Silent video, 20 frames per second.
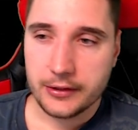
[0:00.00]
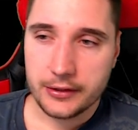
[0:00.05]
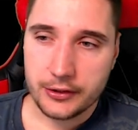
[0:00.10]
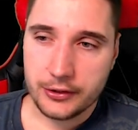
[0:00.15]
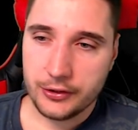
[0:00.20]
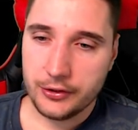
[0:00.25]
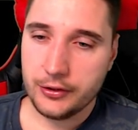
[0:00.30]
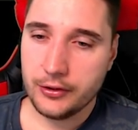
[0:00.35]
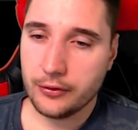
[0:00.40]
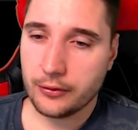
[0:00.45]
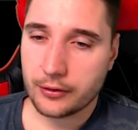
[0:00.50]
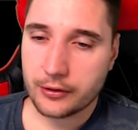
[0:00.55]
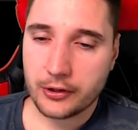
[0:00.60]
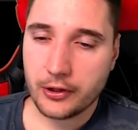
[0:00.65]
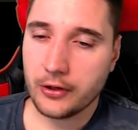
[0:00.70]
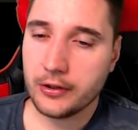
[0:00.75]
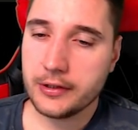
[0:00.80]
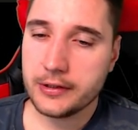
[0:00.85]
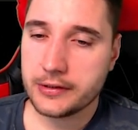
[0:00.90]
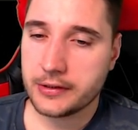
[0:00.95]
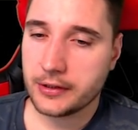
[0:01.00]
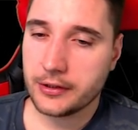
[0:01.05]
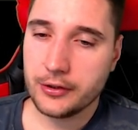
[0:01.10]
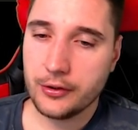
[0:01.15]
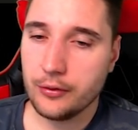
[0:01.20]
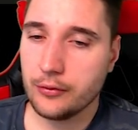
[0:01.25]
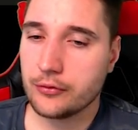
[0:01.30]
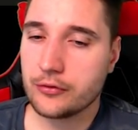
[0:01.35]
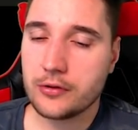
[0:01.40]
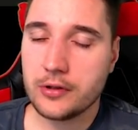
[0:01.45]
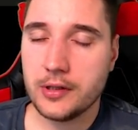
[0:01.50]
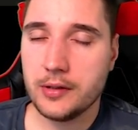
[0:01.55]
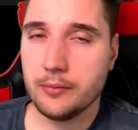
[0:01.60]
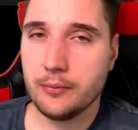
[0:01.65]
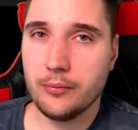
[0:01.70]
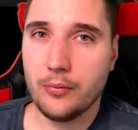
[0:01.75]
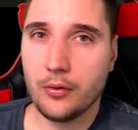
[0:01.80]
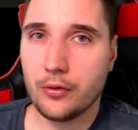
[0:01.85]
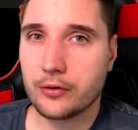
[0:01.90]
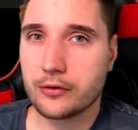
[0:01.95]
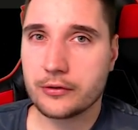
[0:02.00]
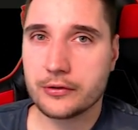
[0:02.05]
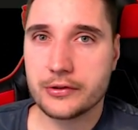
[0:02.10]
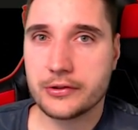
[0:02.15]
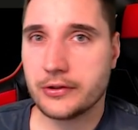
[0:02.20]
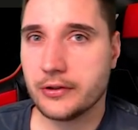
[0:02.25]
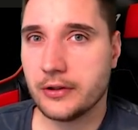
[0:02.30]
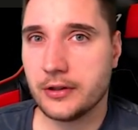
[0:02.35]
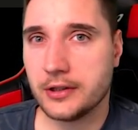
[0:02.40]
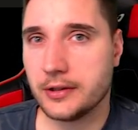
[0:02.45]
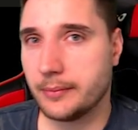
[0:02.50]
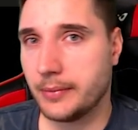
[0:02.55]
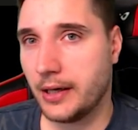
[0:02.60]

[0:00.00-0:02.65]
Your colonists are usually more concerned